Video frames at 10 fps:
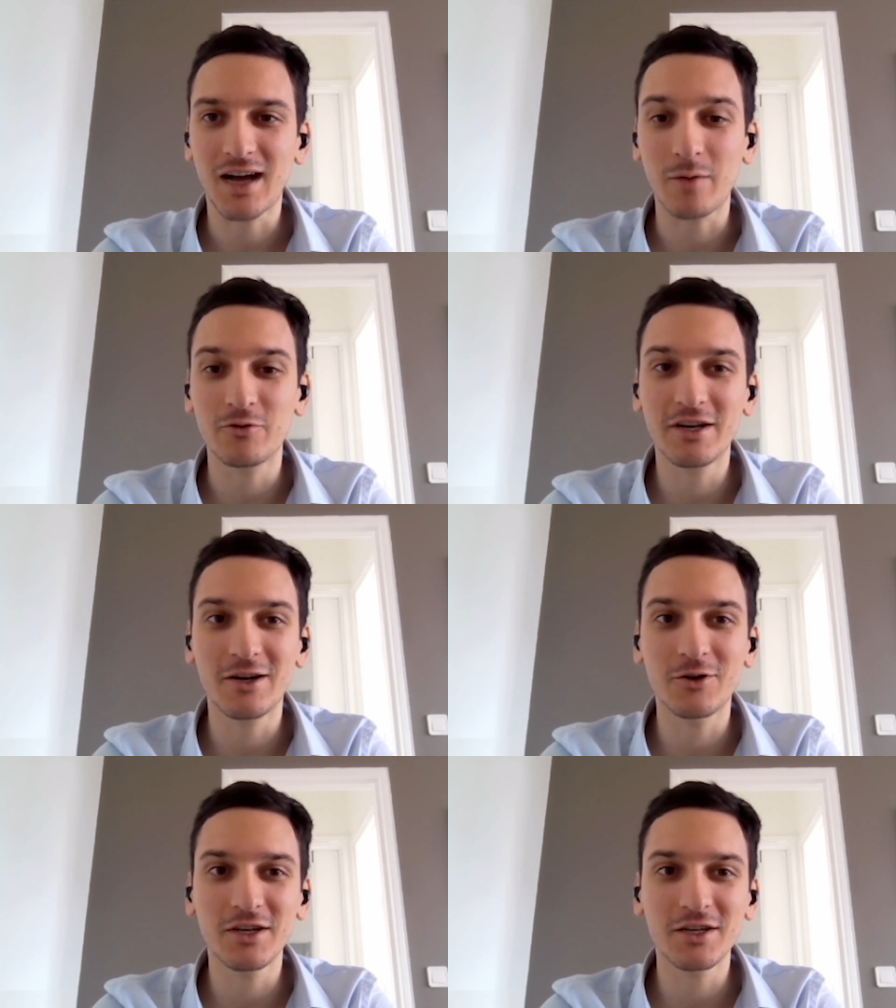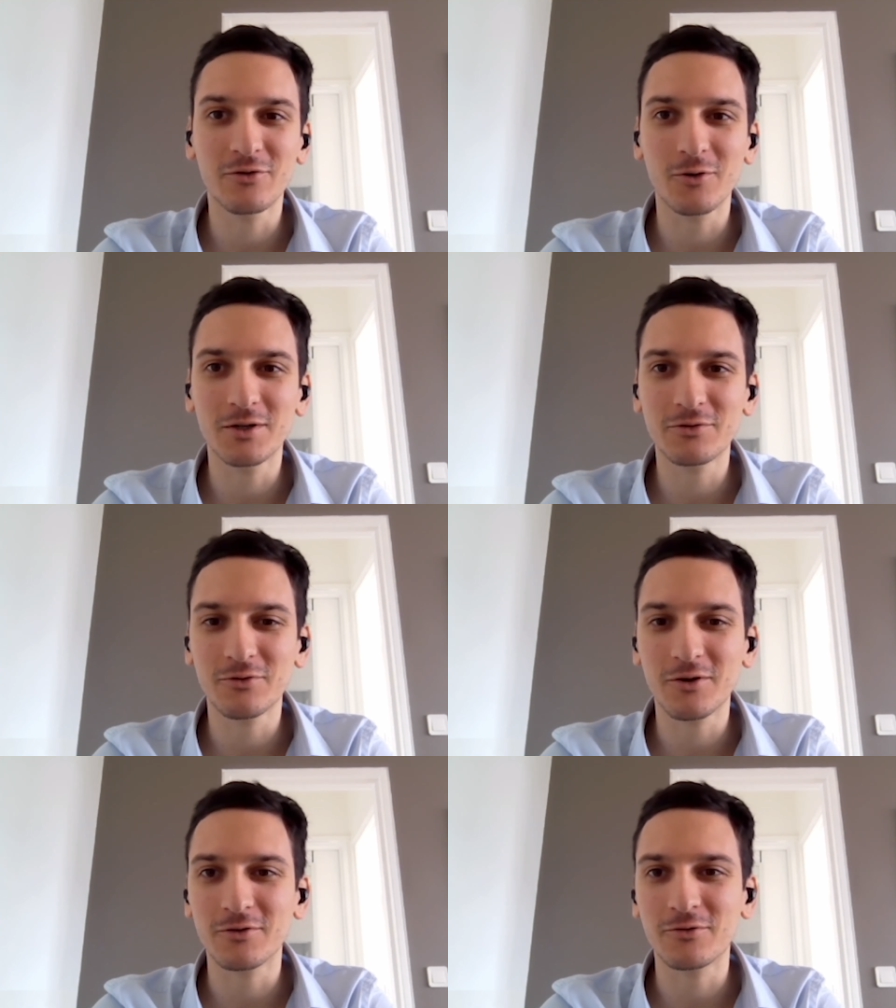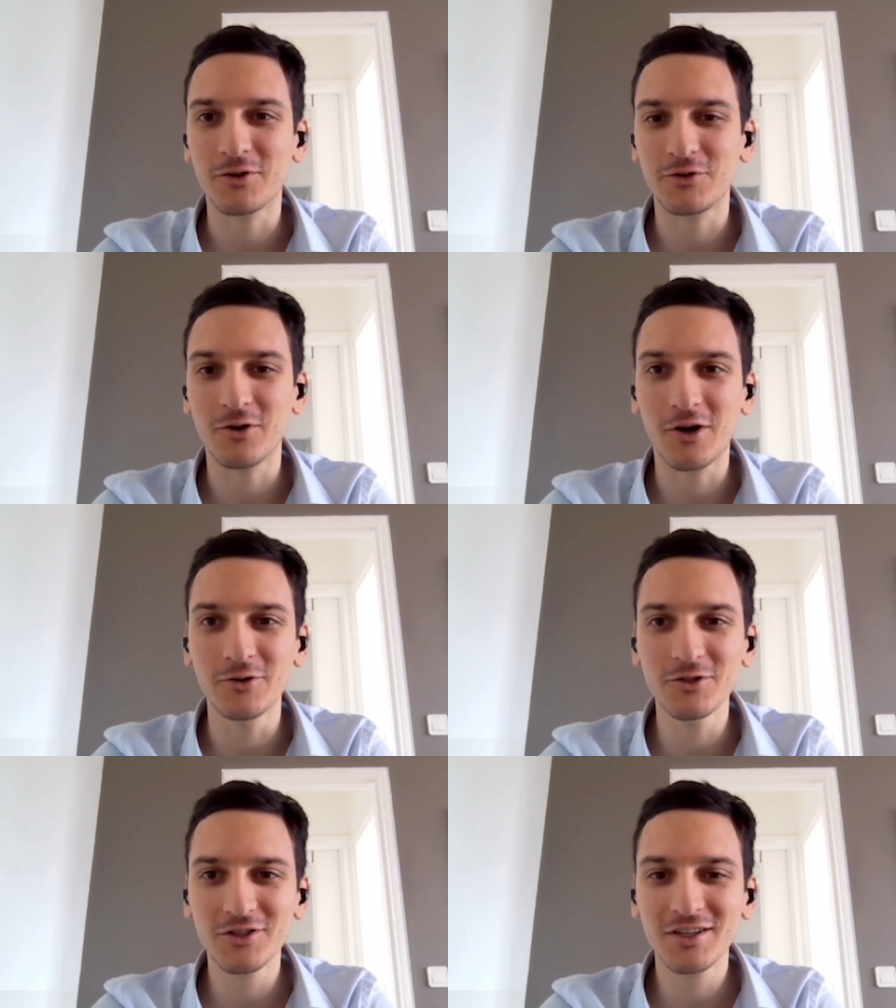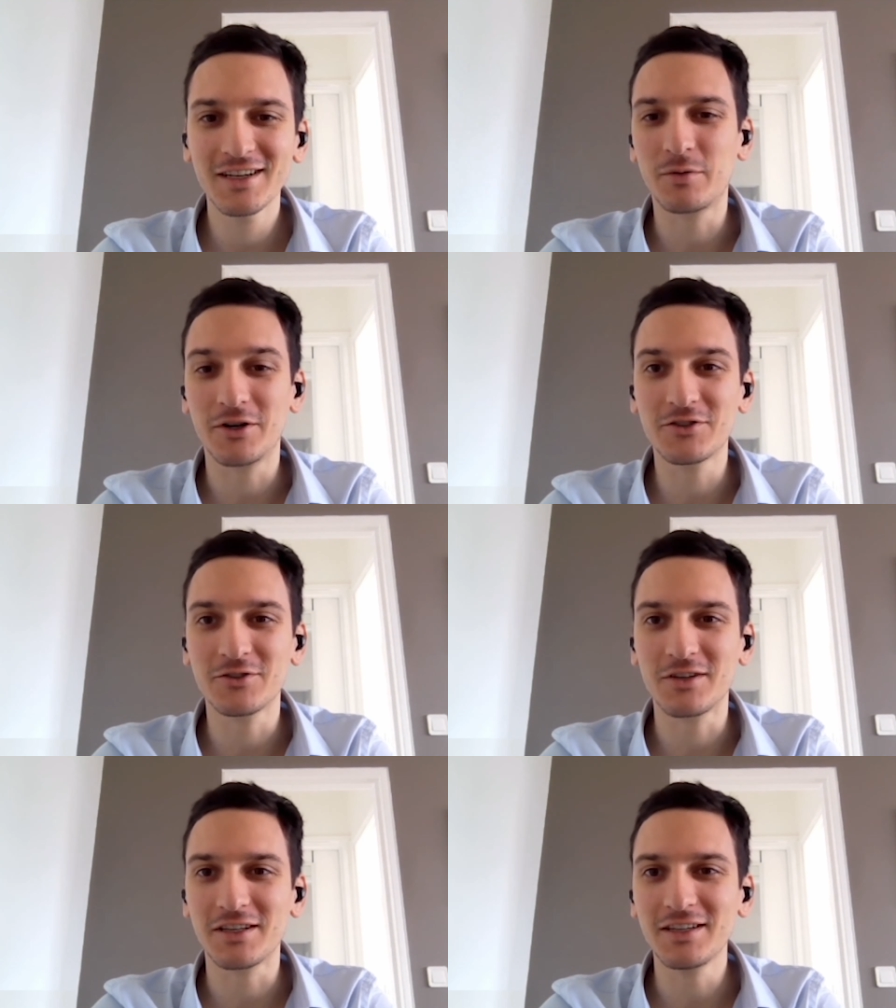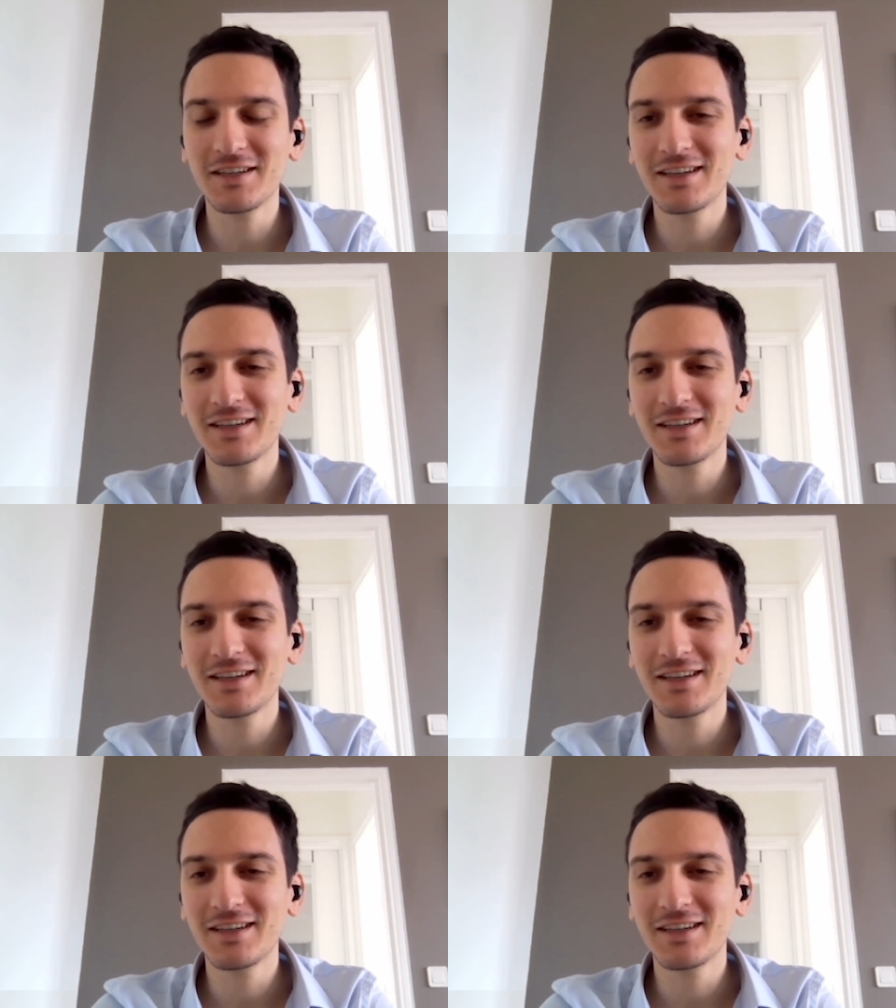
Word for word: I'm really looking forward for for your launch personally.